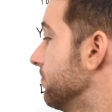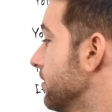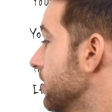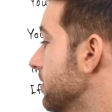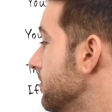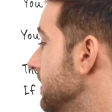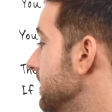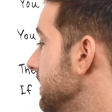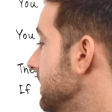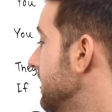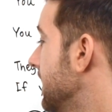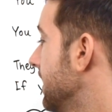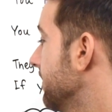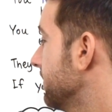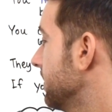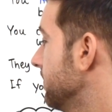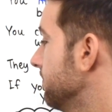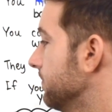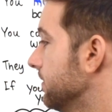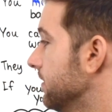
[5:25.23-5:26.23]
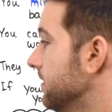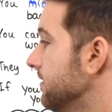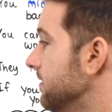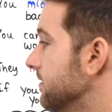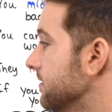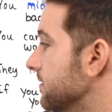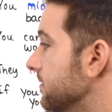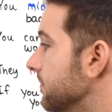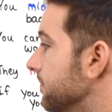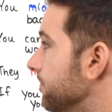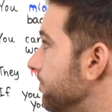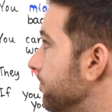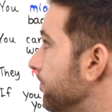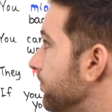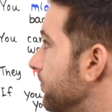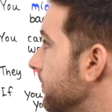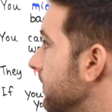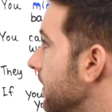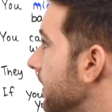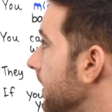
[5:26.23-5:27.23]
bring me a napkin, please?
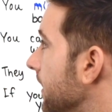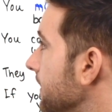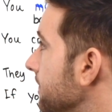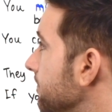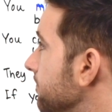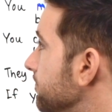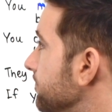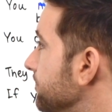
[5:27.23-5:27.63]
Okay.